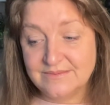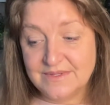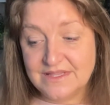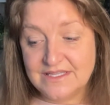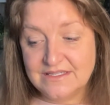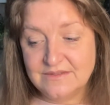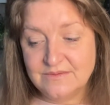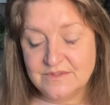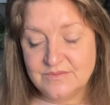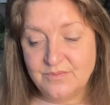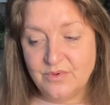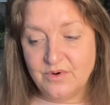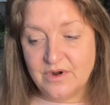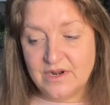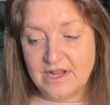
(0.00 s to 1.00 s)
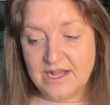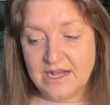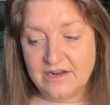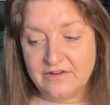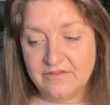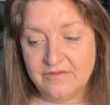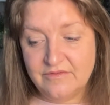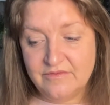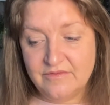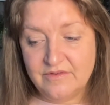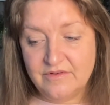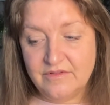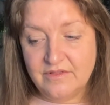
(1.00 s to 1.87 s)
but this was born out of